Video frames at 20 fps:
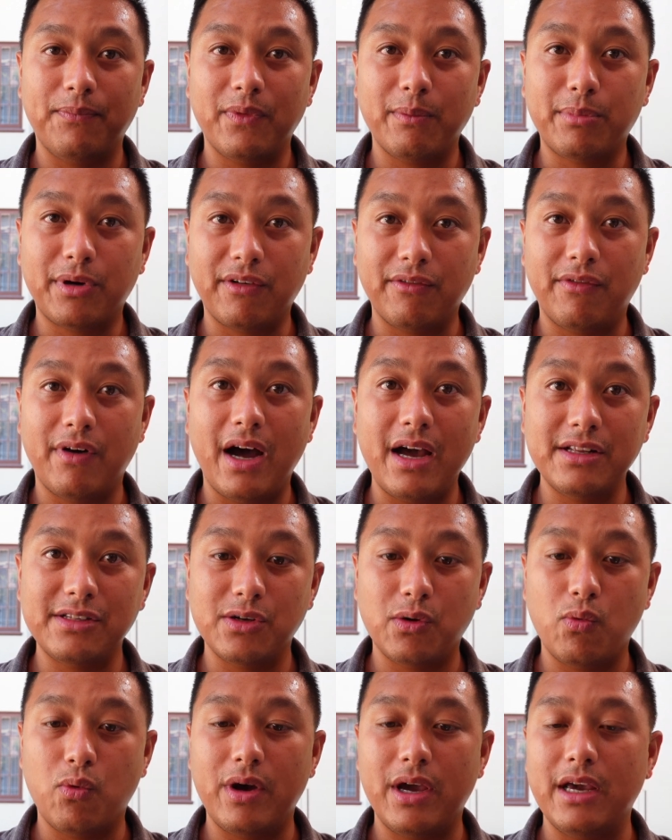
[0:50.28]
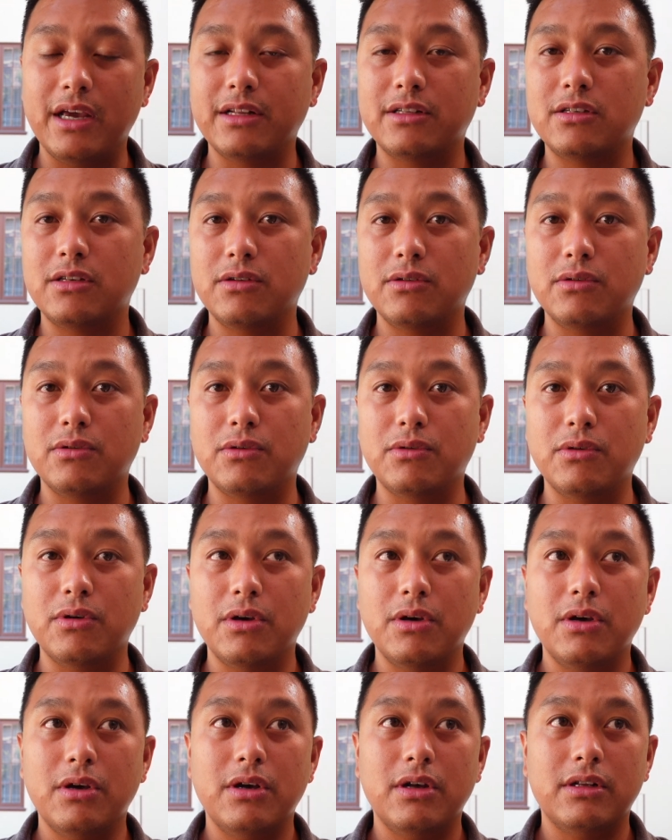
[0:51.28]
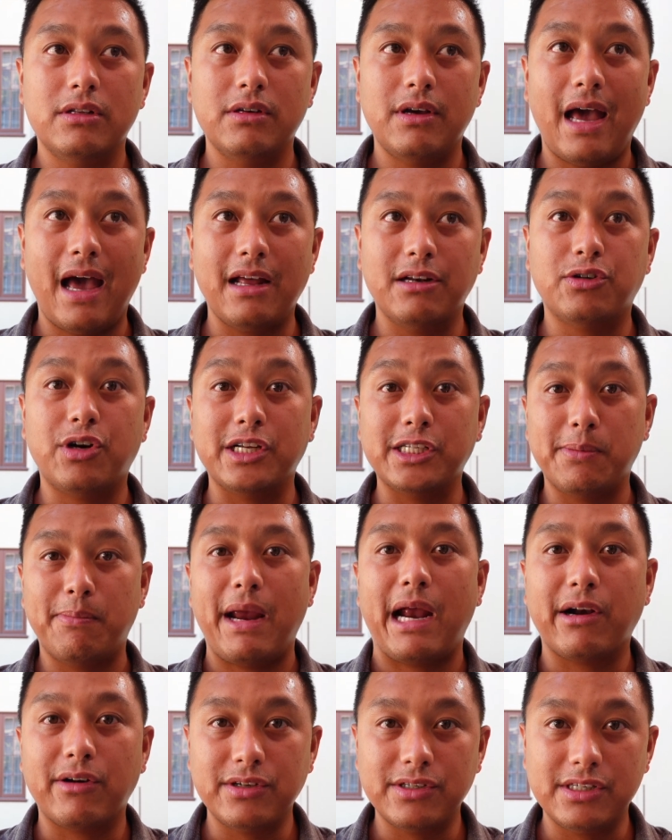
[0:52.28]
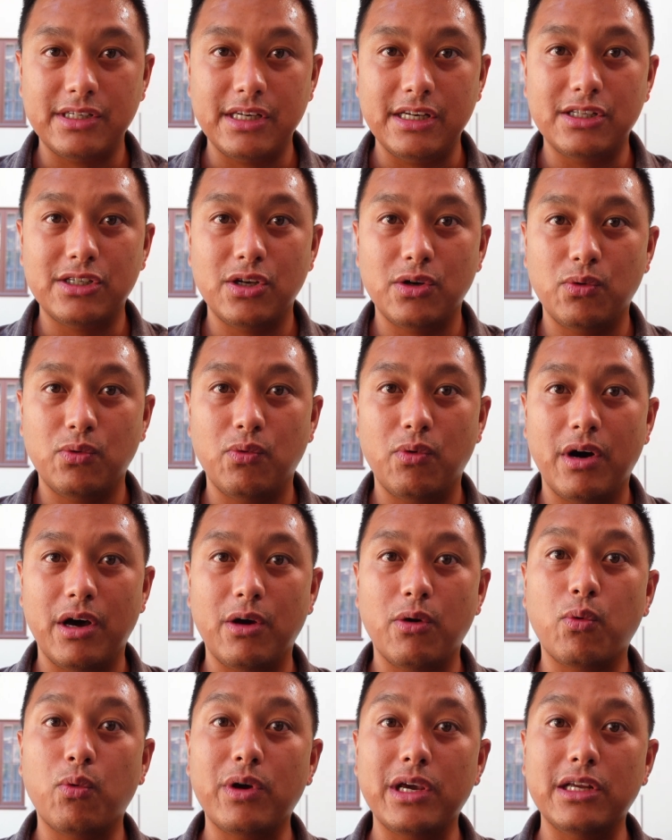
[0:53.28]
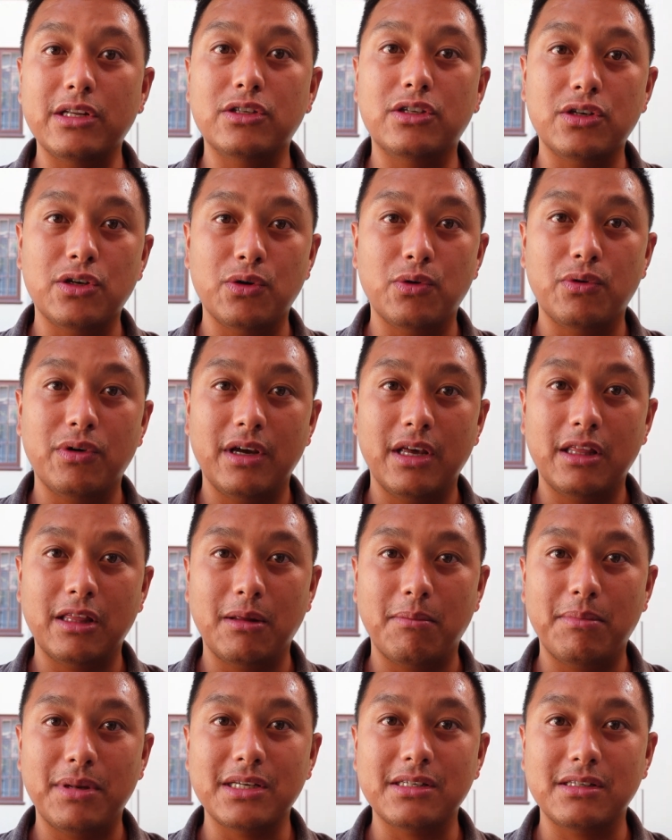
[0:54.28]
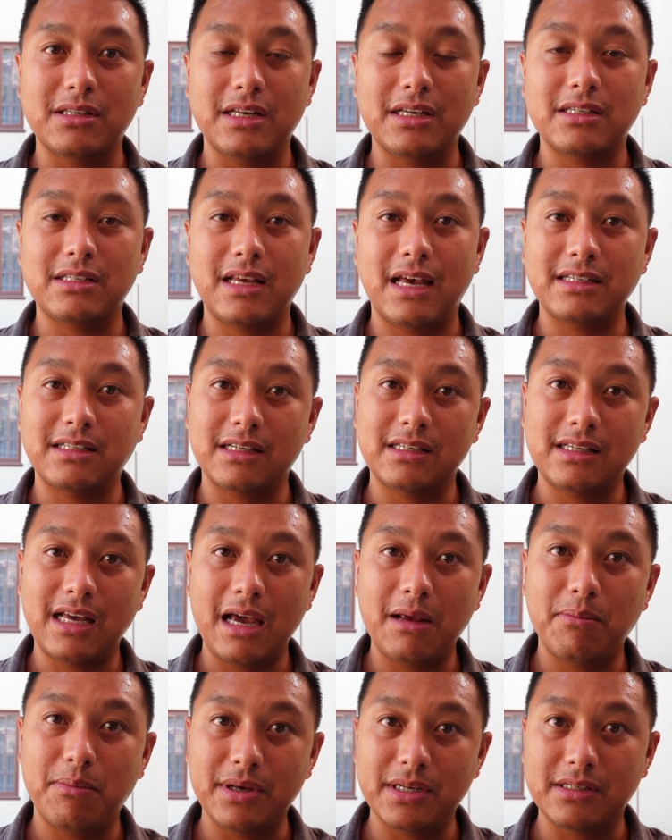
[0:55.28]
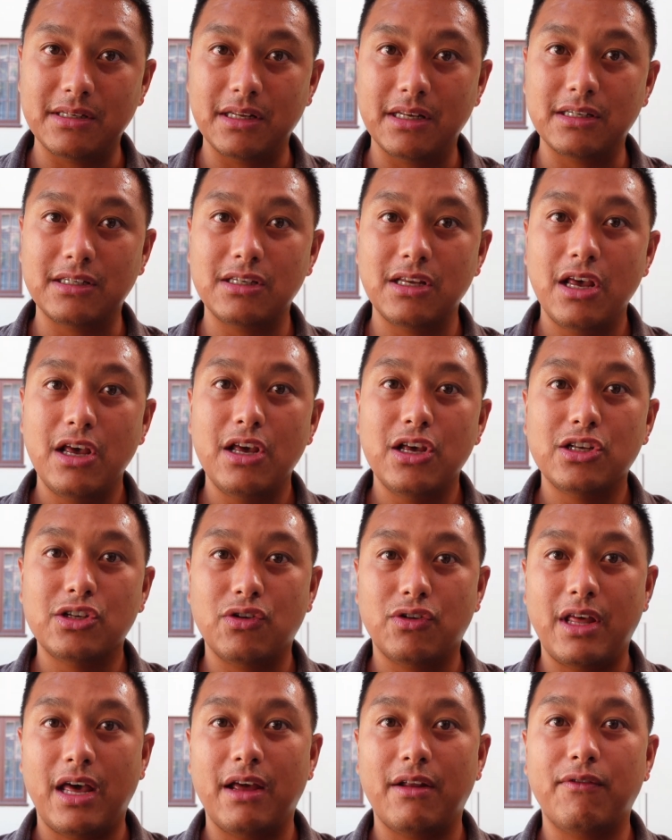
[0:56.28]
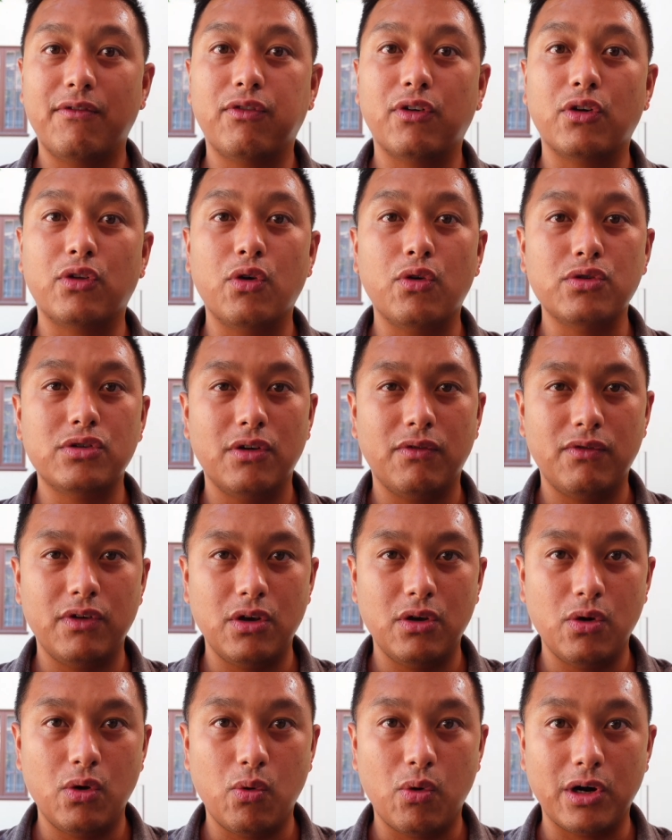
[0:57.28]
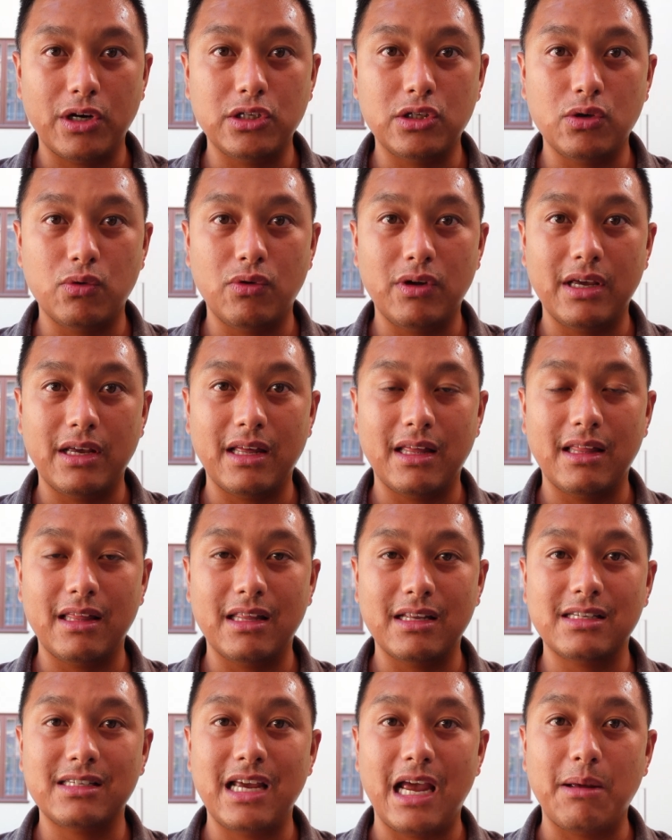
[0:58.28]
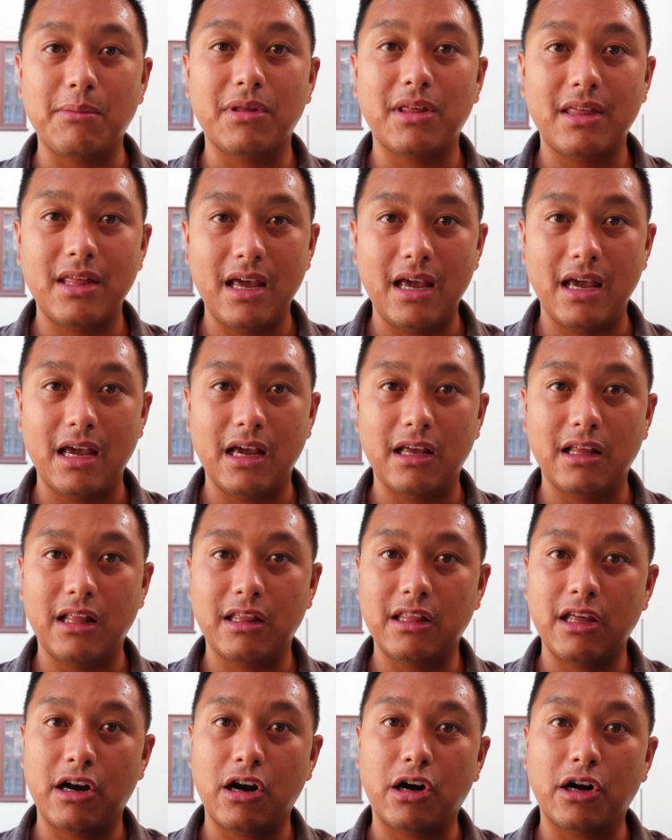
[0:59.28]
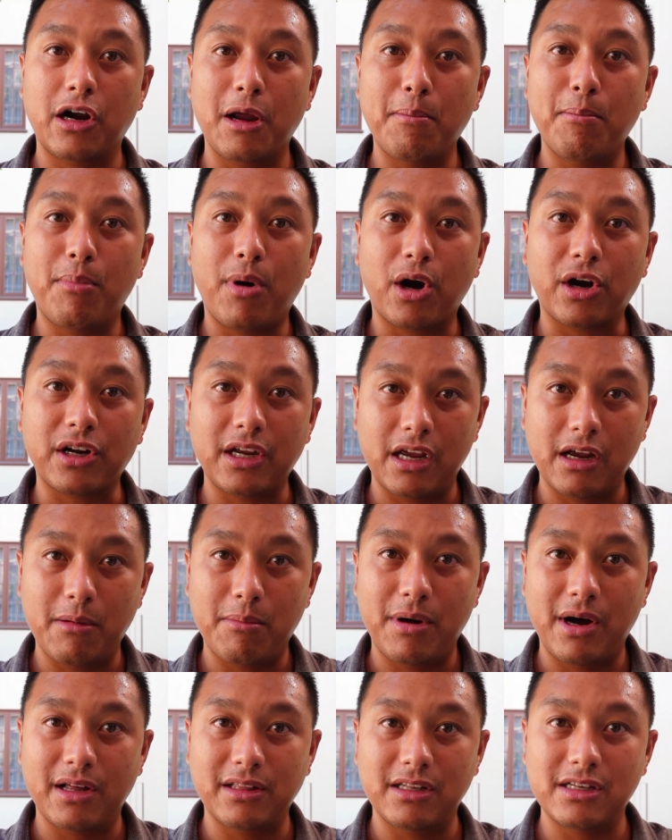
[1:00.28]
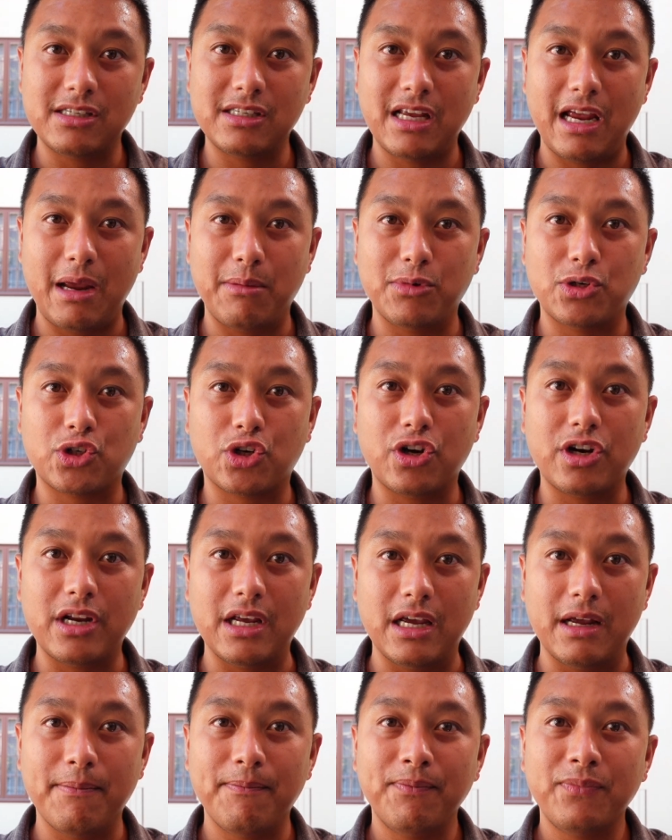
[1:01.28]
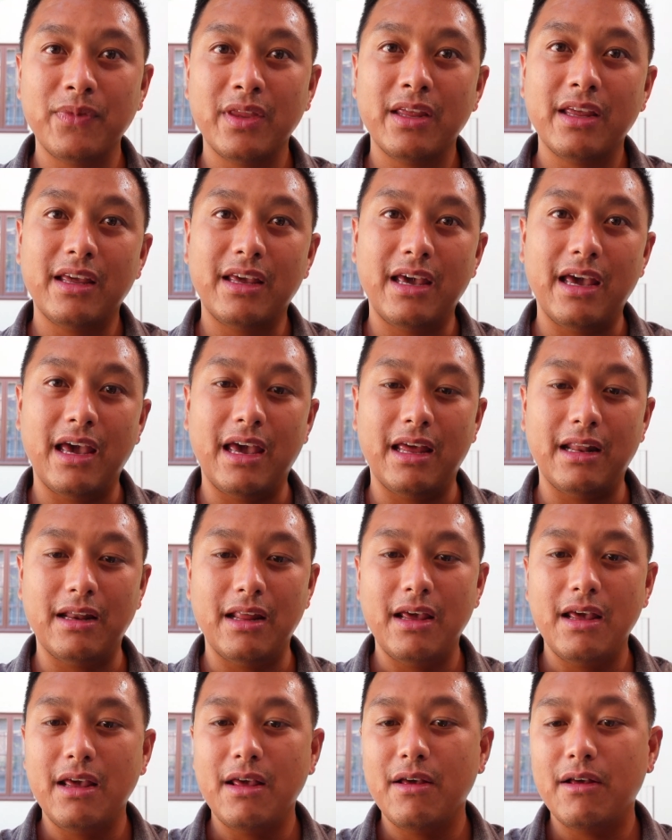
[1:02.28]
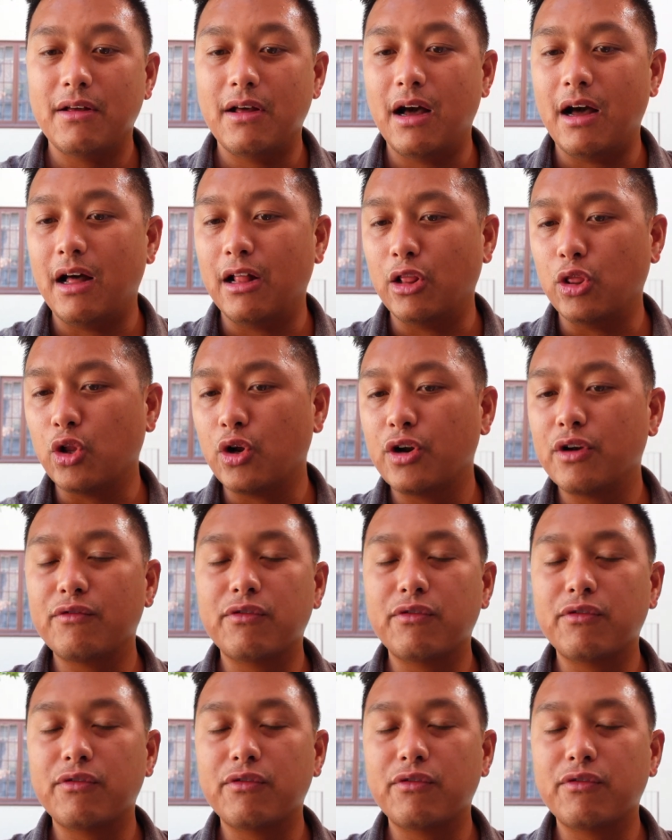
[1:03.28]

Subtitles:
provides a way to add transparency to what we do in the business as a side business, so that for those of you who are doing the same thing, that are embarking upon the same journey, can learn